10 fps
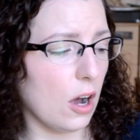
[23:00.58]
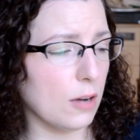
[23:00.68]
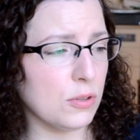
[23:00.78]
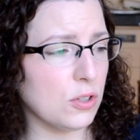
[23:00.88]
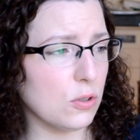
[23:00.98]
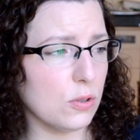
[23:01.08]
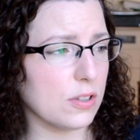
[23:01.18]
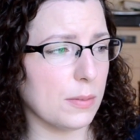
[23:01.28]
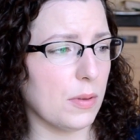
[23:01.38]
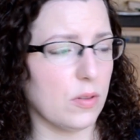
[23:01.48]
I'm sure
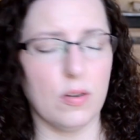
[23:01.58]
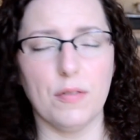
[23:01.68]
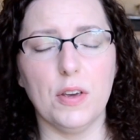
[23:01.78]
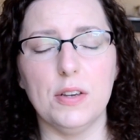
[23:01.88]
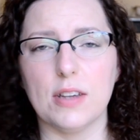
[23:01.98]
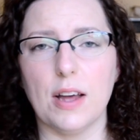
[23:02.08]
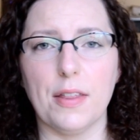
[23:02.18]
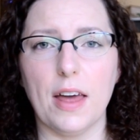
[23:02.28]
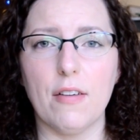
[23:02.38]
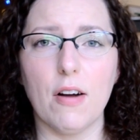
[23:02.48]
some of the reviews out there